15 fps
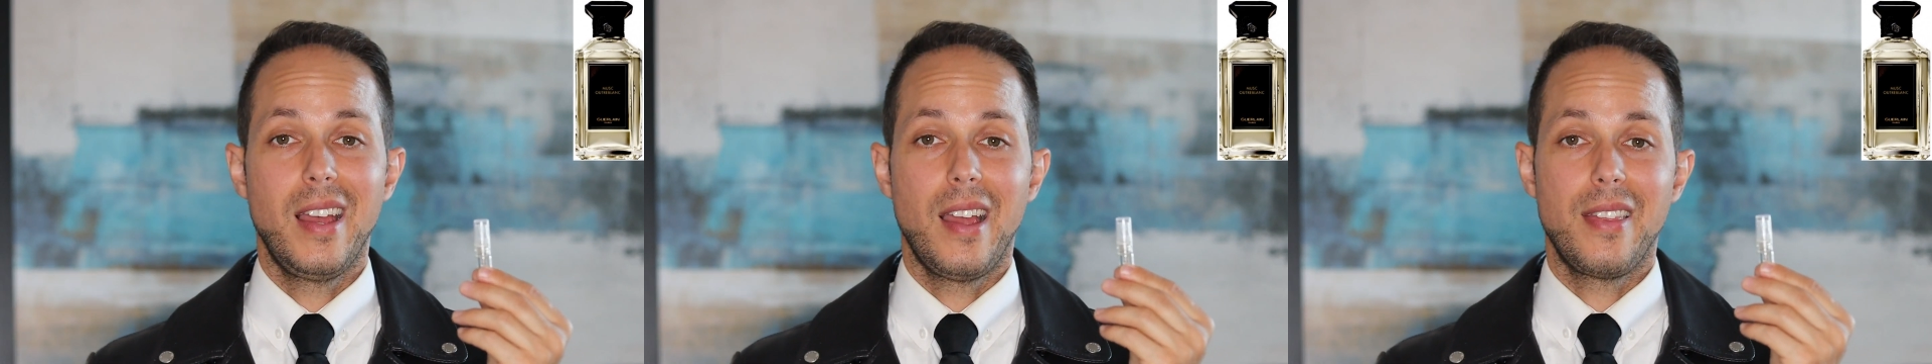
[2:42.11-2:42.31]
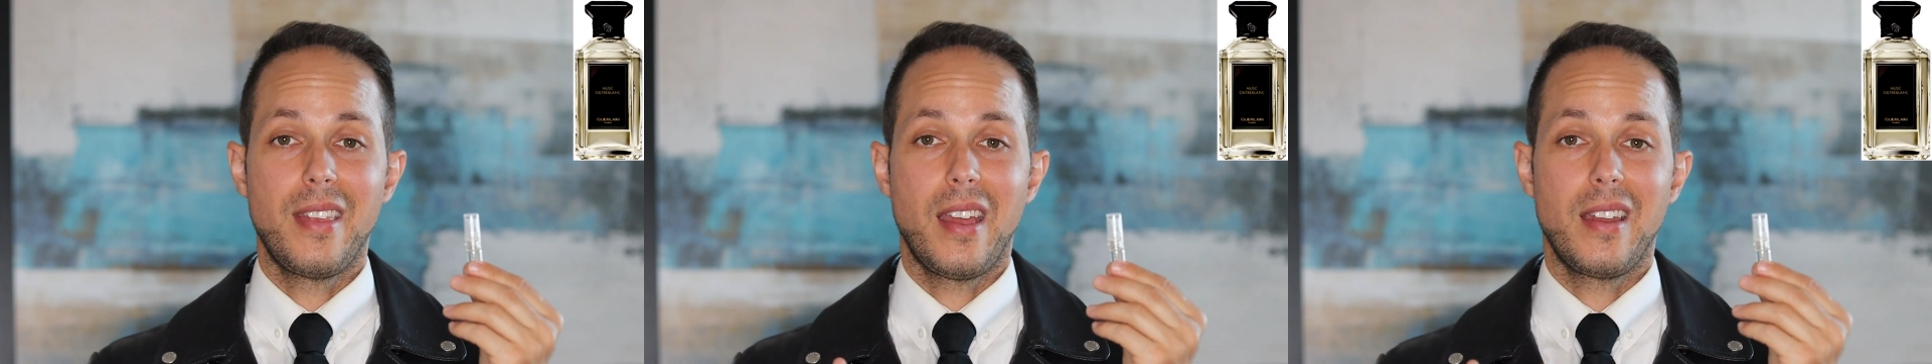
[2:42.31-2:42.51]

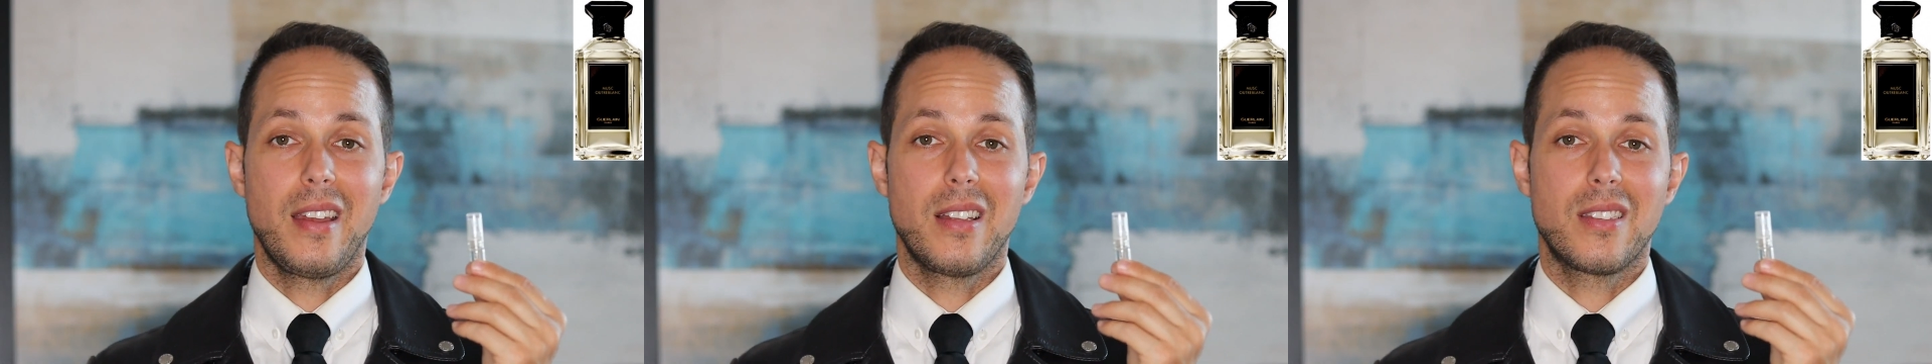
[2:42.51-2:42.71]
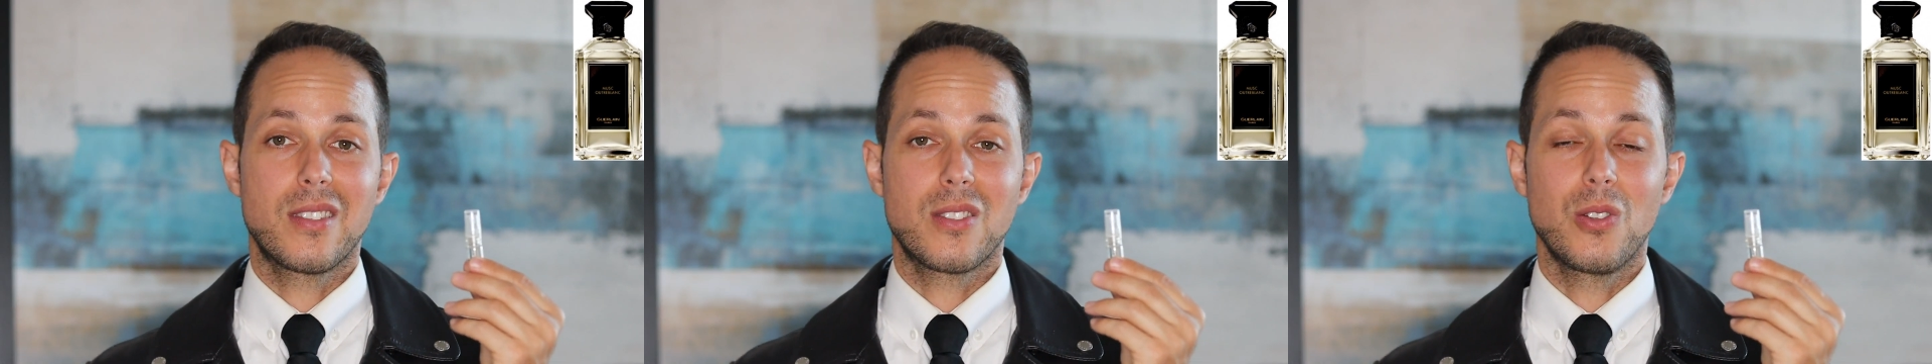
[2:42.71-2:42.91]
and then
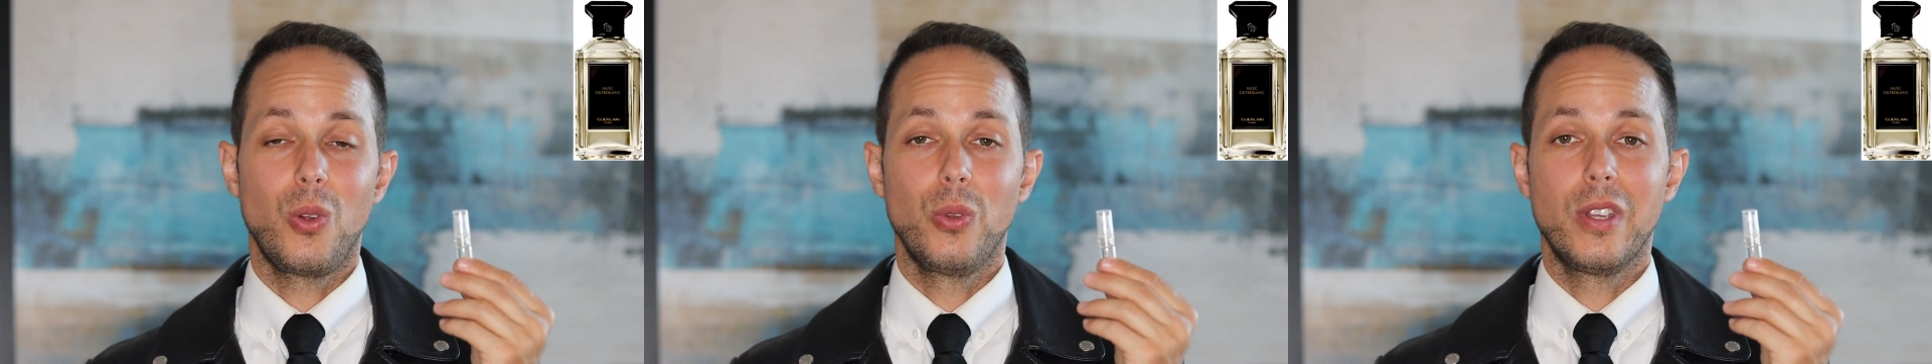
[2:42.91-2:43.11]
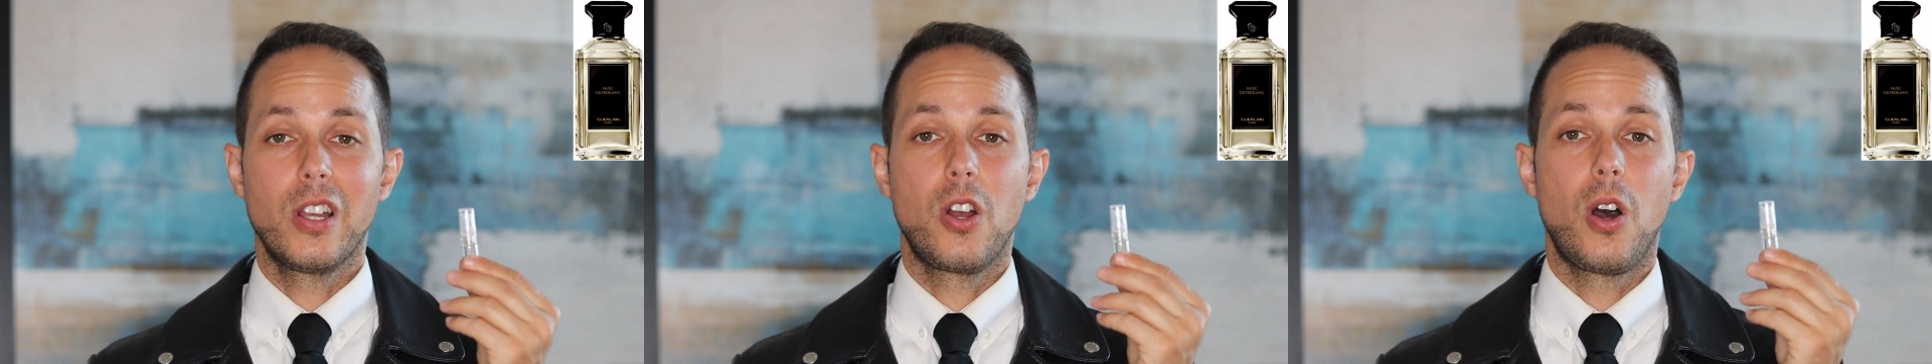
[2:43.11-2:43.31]
it
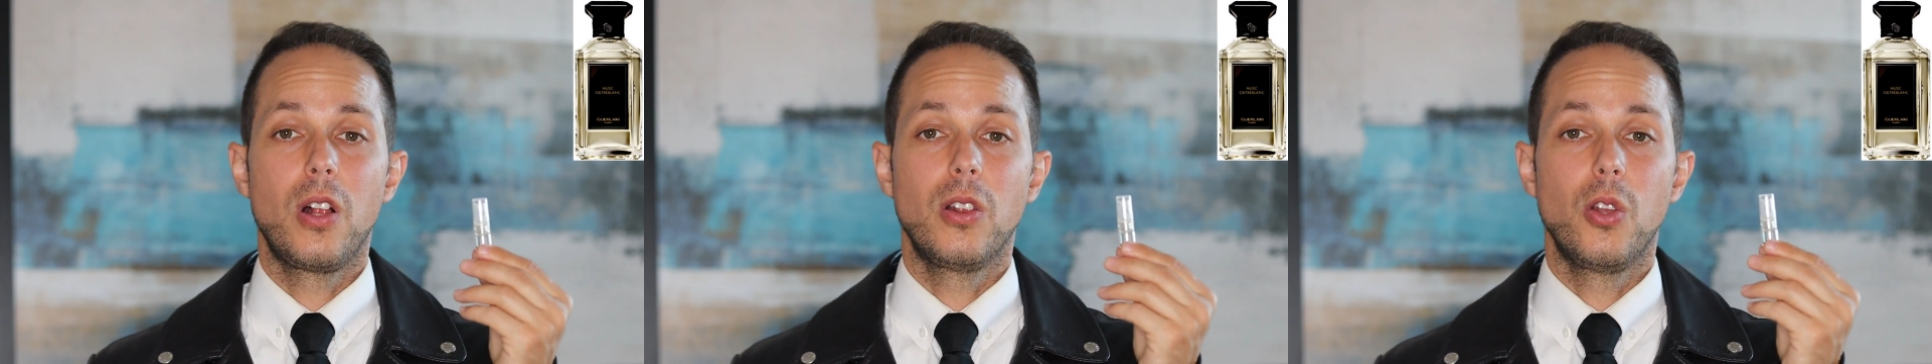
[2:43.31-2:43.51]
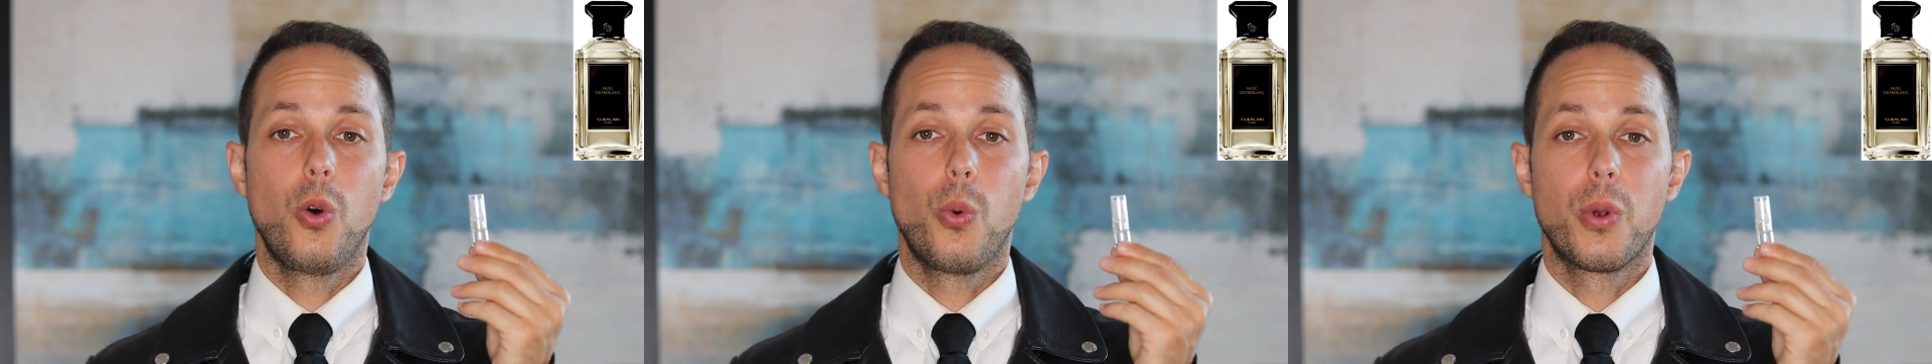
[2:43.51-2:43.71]
slowly
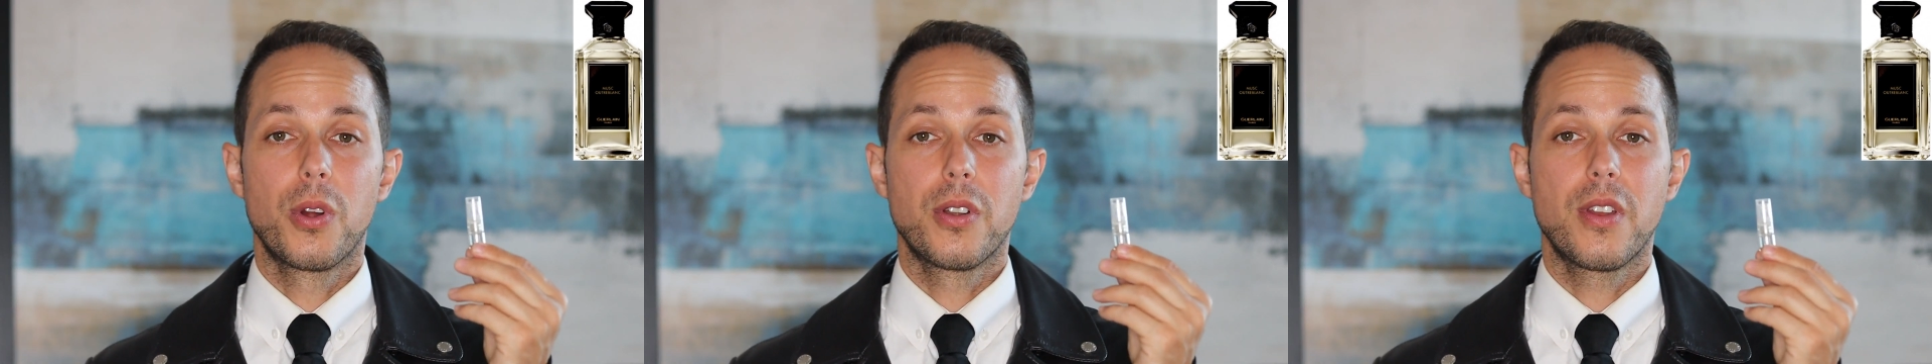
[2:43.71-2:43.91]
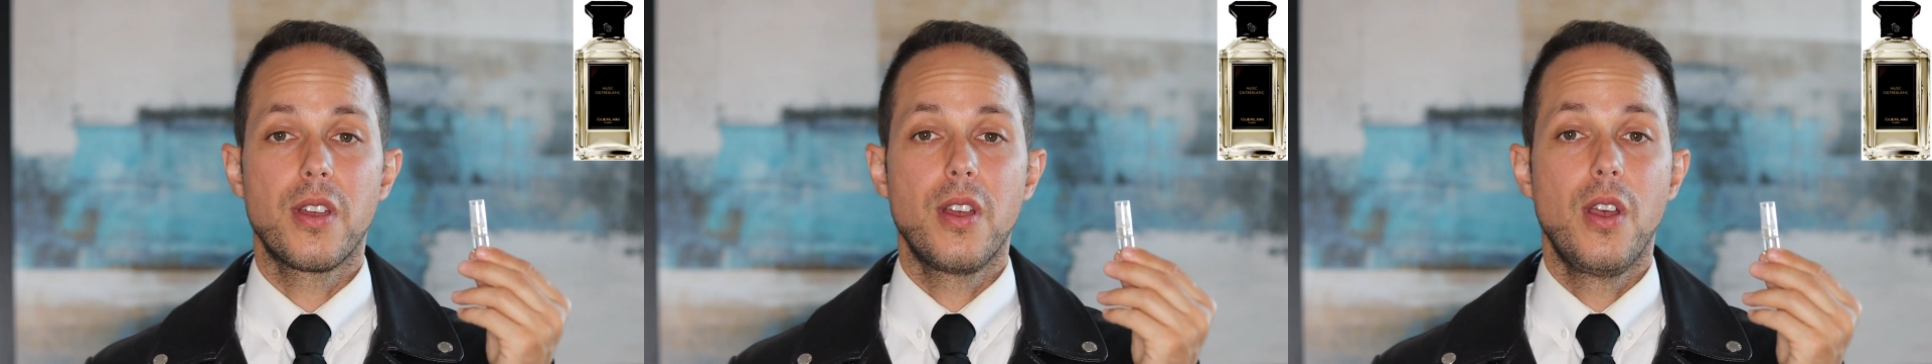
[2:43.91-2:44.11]
got
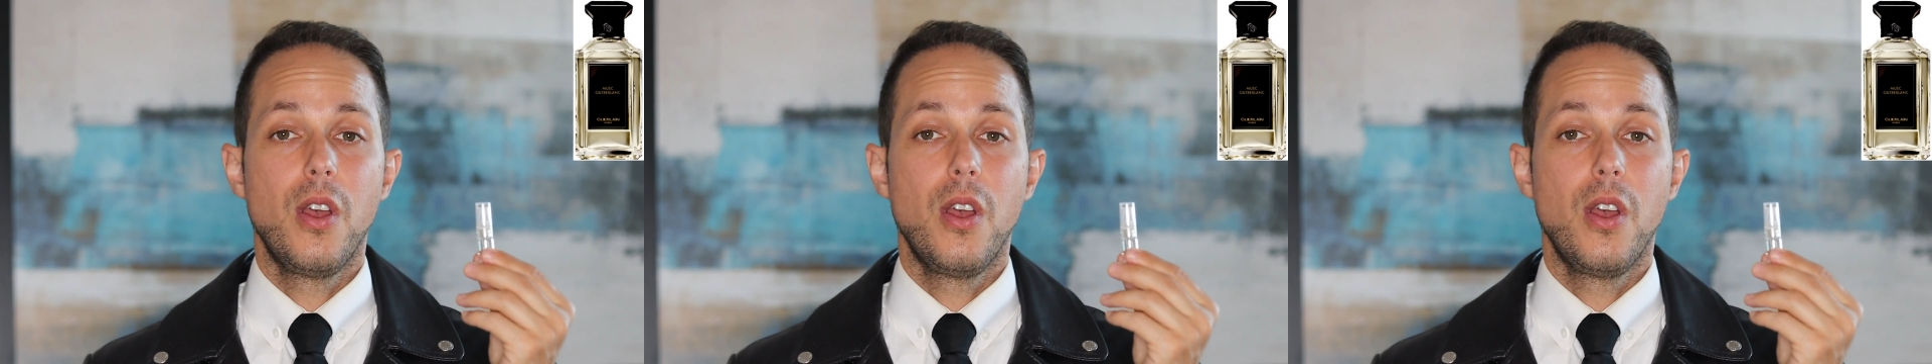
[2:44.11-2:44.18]
lowered